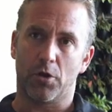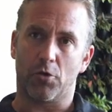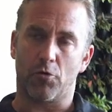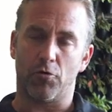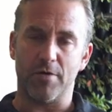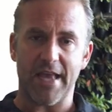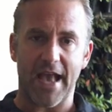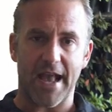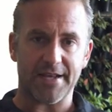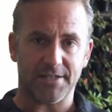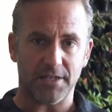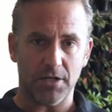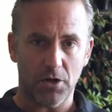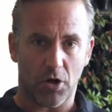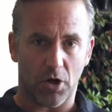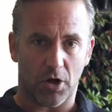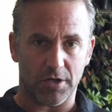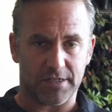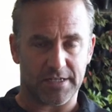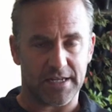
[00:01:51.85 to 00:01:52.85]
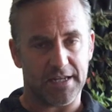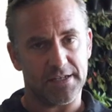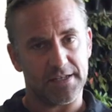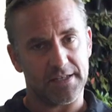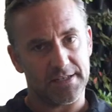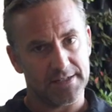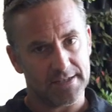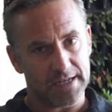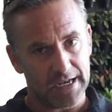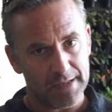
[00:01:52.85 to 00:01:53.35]
creating
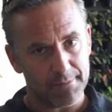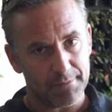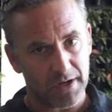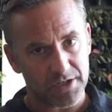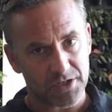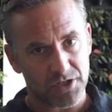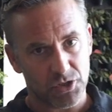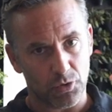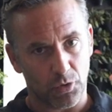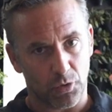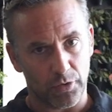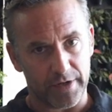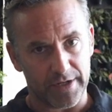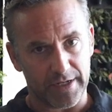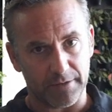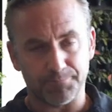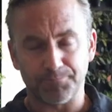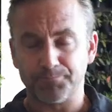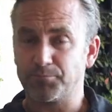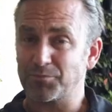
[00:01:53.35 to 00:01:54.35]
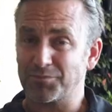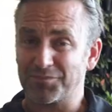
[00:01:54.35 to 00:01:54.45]
content, telling my story.